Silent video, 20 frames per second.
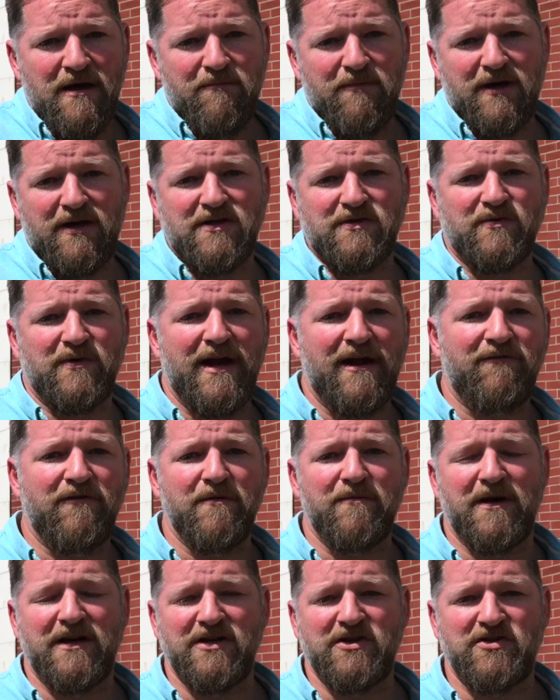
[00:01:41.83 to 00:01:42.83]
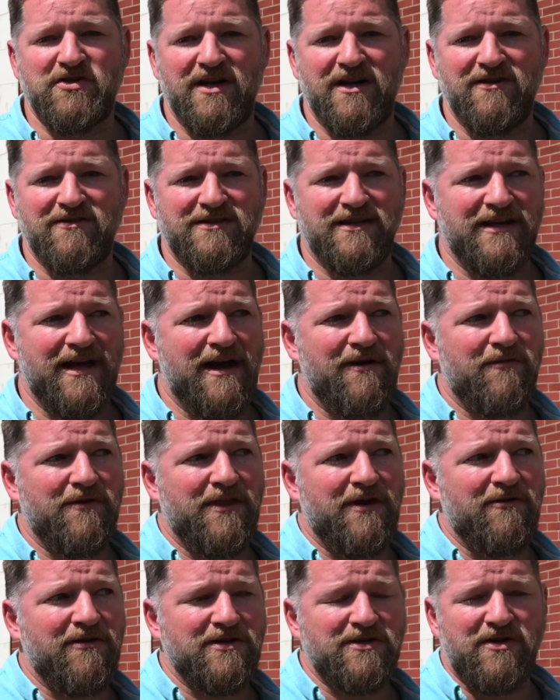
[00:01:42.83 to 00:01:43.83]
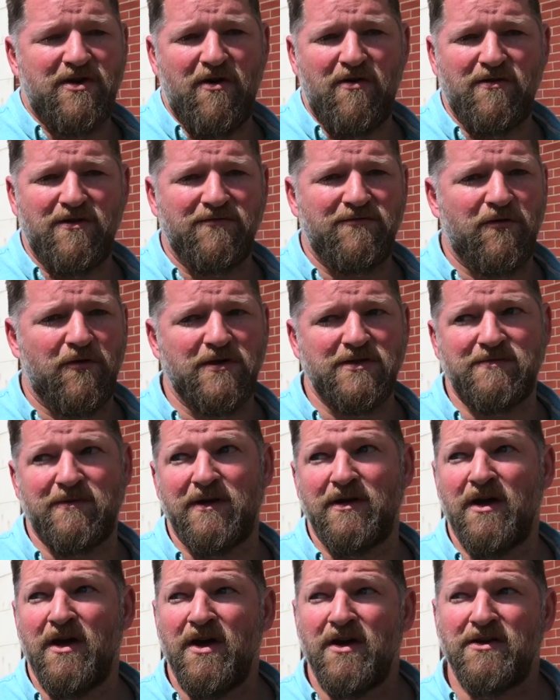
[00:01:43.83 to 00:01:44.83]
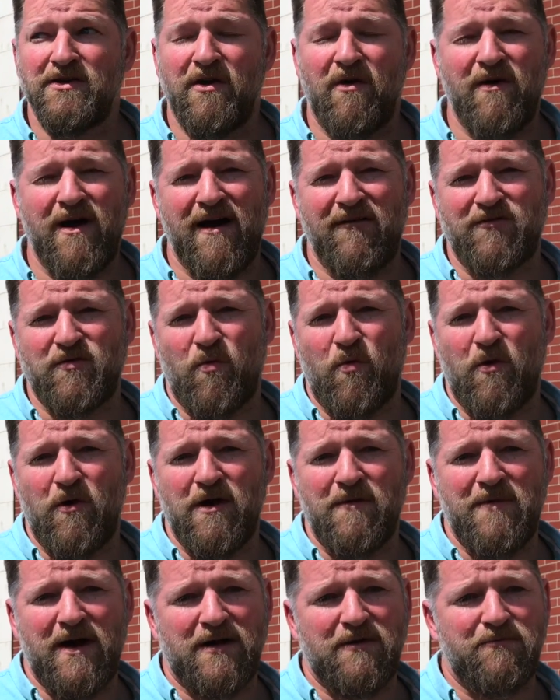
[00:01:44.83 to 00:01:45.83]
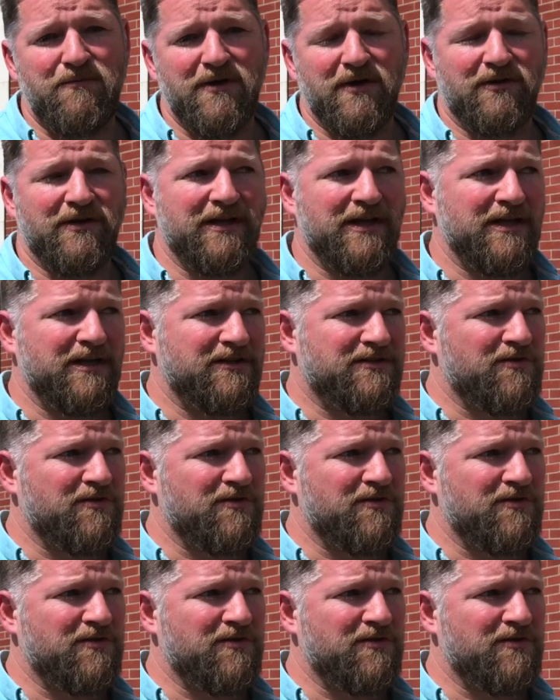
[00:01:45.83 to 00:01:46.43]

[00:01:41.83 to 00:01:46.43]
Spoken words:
because when everybody shares in that, when there is code enforcement, you don't have to worry about a building